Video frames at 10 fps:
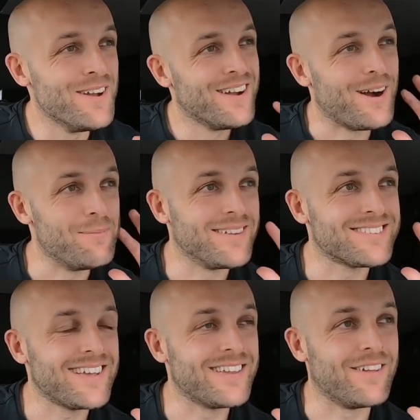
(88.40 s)
must
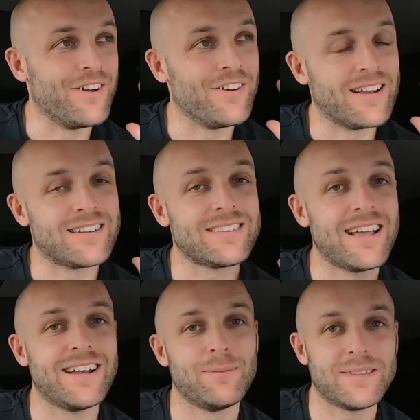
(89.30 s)
say though, like the
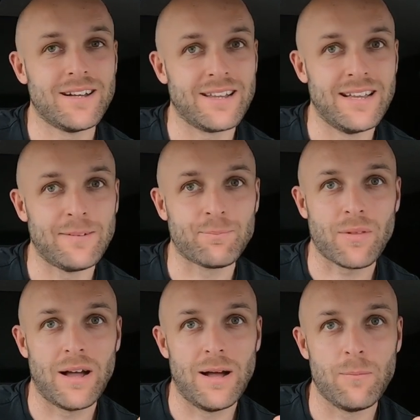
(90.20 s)
day that we done it,
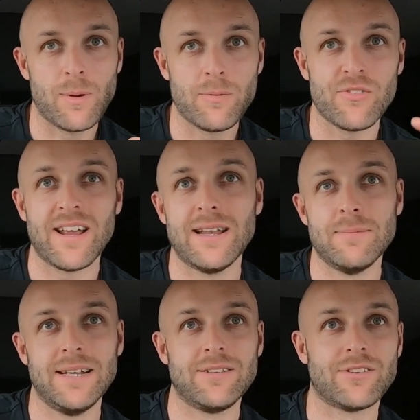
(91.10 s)
we were very
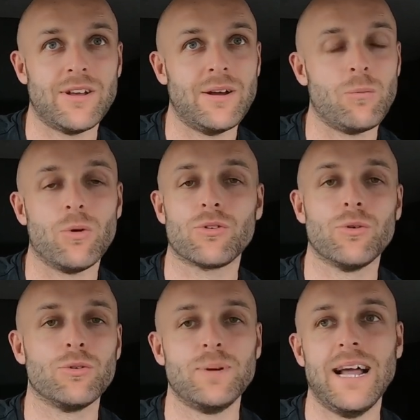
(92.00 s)
limited to what
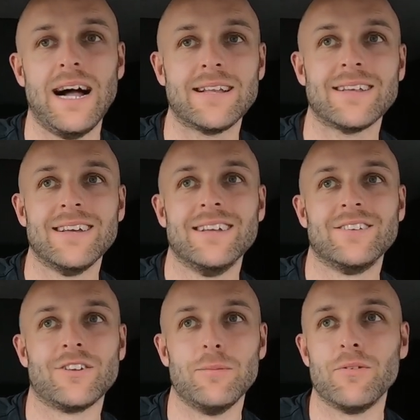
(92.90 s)
tools we had.
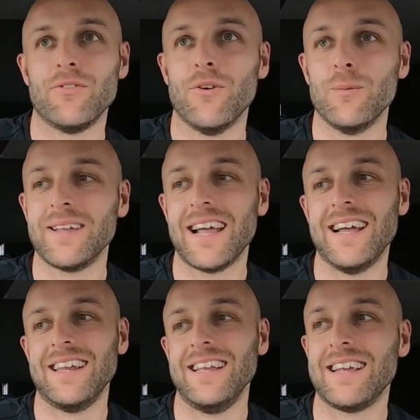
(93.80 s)
So before we get
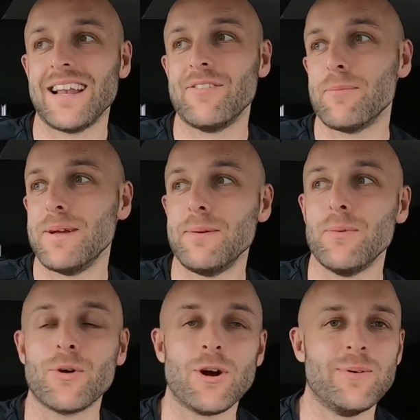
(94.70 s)
any clever
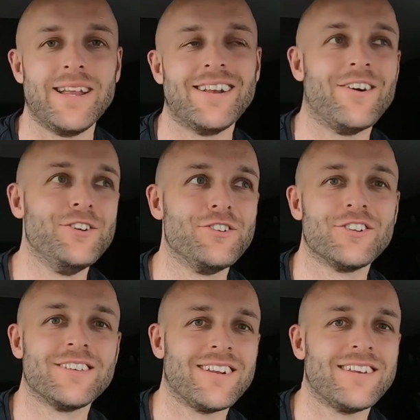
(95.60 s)
people commenting, oh, you should
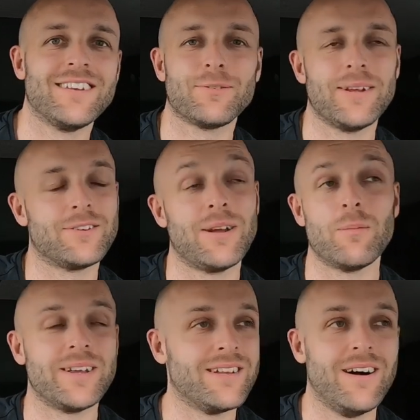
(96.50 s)
have done it this way,
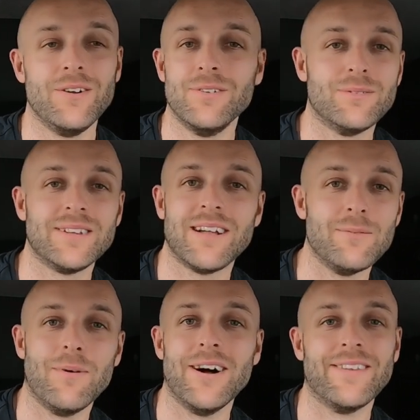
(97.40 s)
we know, we don't
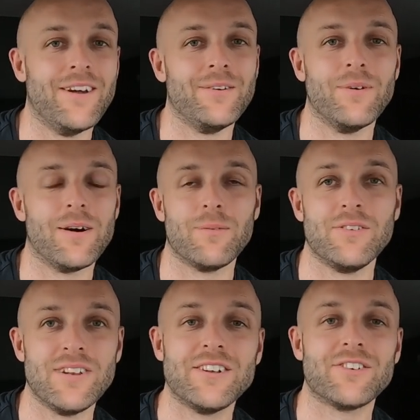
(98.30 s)
mind though. Like
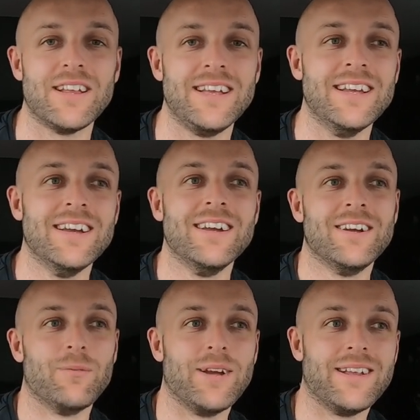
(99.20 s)

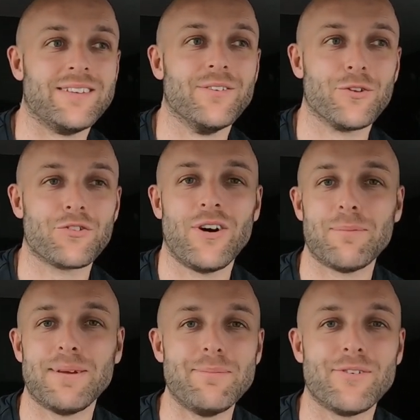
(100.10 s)
we're not trying to
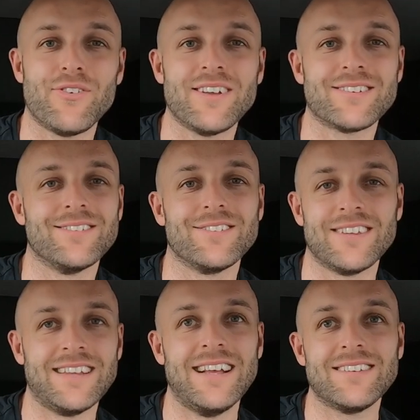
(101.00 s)
be professionals
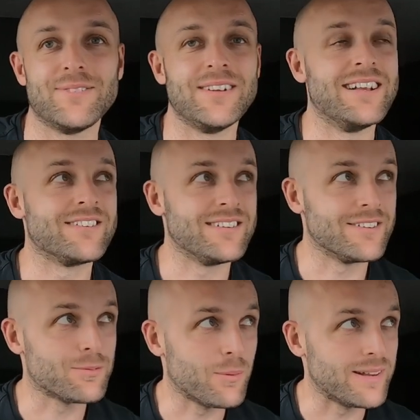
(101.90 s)
in this. We literally
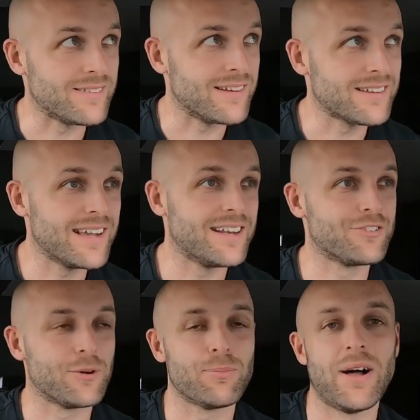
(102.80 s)
just wanted to get the
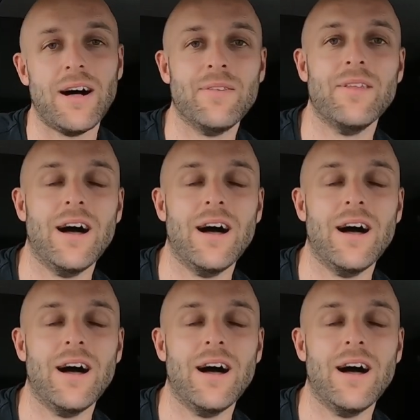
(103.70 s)
job done